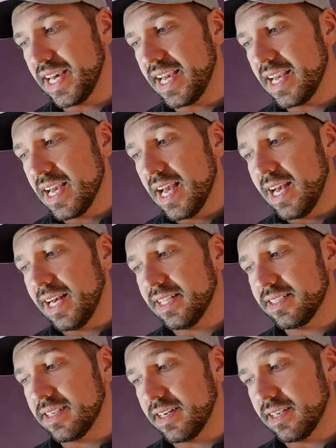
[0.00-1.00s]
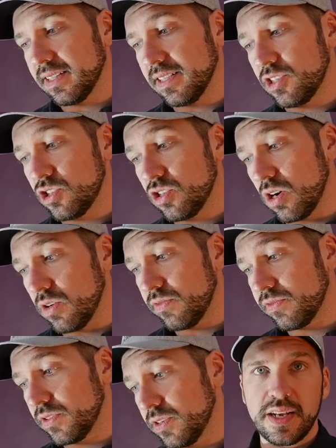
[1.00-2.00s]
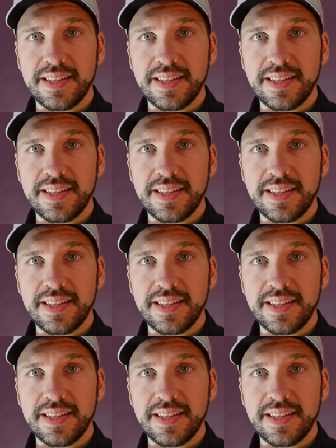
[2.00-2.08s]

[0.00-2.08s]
A and Titleist soft.